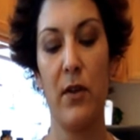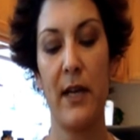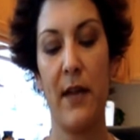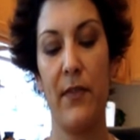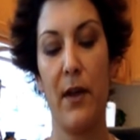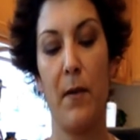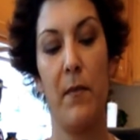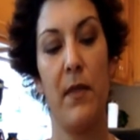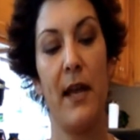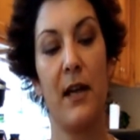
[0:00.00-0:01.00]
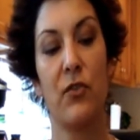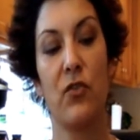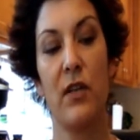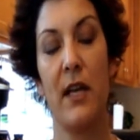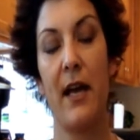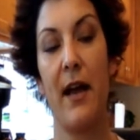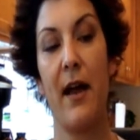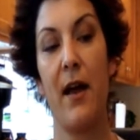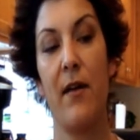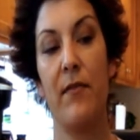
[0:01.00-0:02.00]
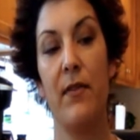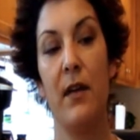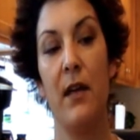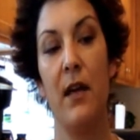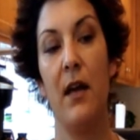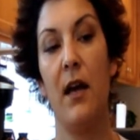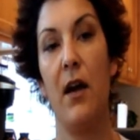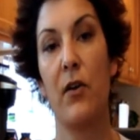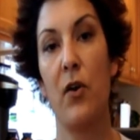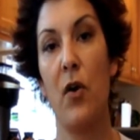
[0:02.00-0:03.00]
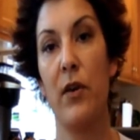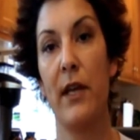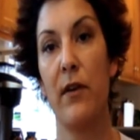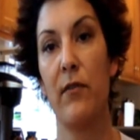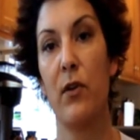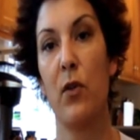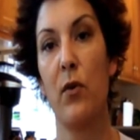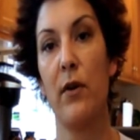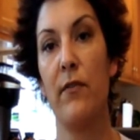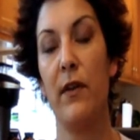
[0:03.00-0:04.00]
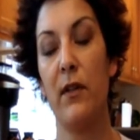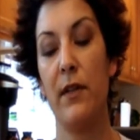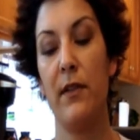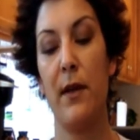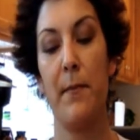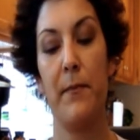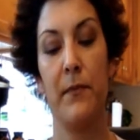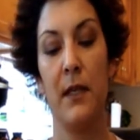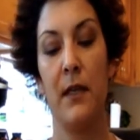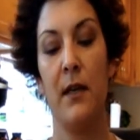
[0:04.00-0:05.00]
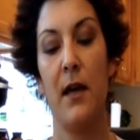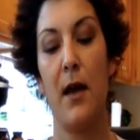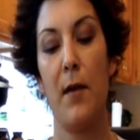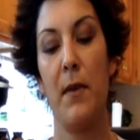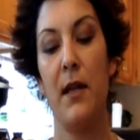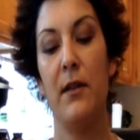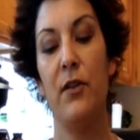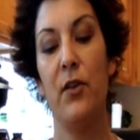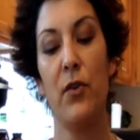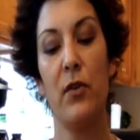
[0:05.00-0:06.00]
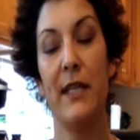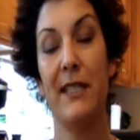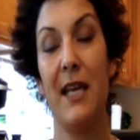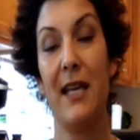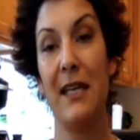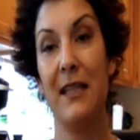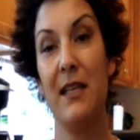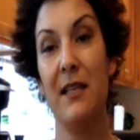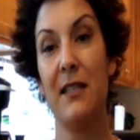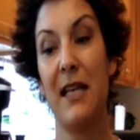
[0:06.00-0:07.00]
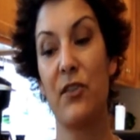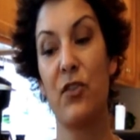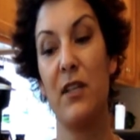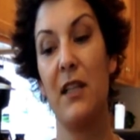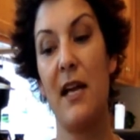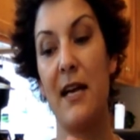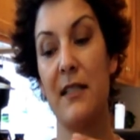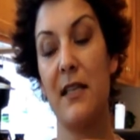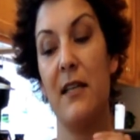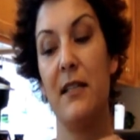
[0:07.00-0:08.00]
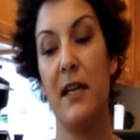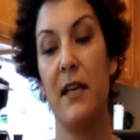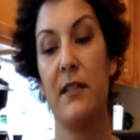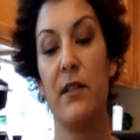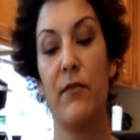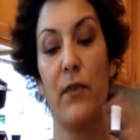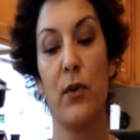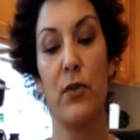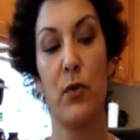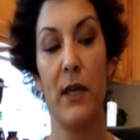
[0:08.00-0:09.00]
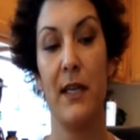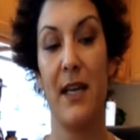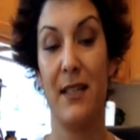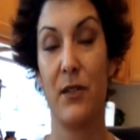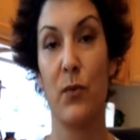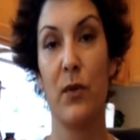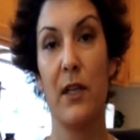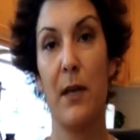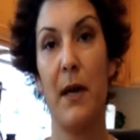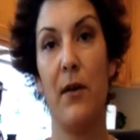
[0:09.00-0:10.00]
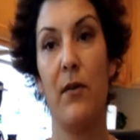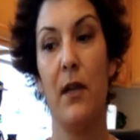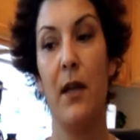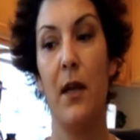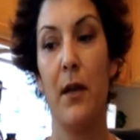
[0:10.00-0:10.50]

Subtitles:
look at them, they actually have a coating of chlorophyll in them. And you're only taking this actually the last 10 days. The first 20 days is really about